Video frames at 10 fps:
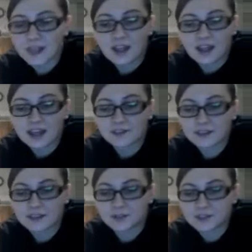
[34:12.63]
Have
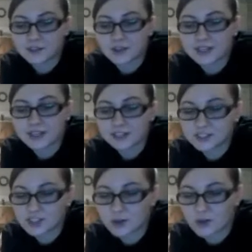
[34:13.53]
them do a
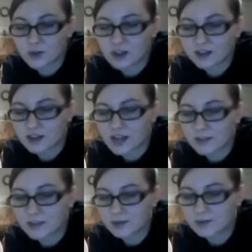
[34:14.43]
heel-to-toe walk, hop
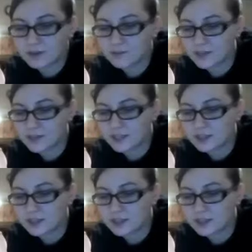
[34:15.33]
on one foot,